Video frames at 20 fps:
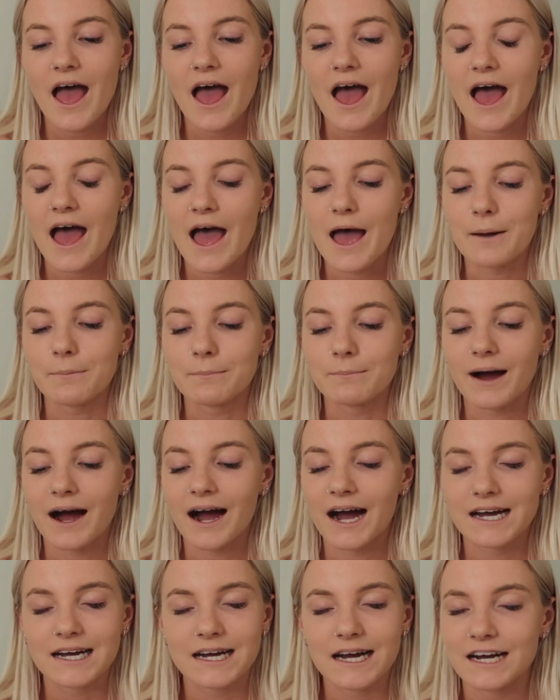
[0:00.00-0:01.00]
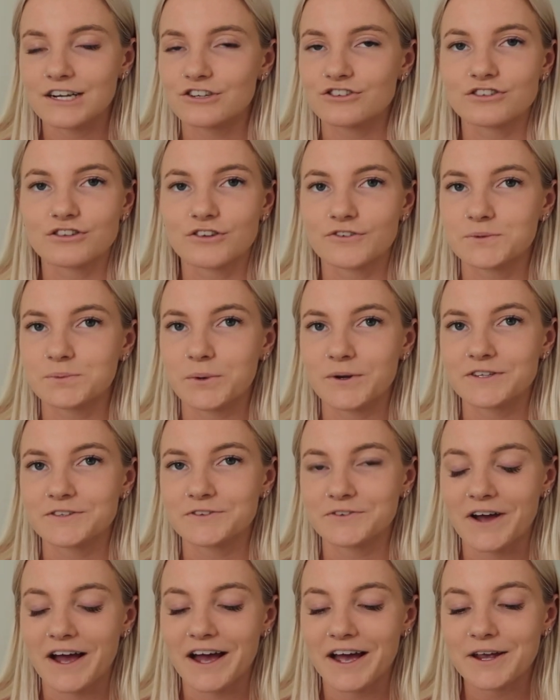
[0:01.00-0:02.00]
I just love
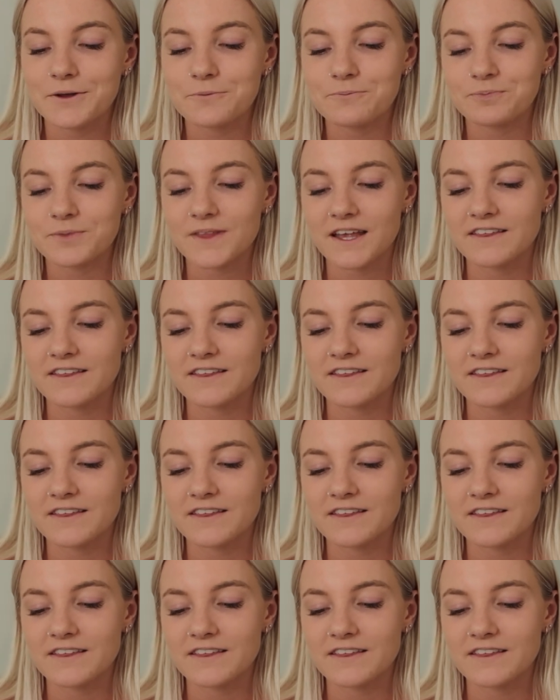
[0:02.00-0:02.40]
Spotify.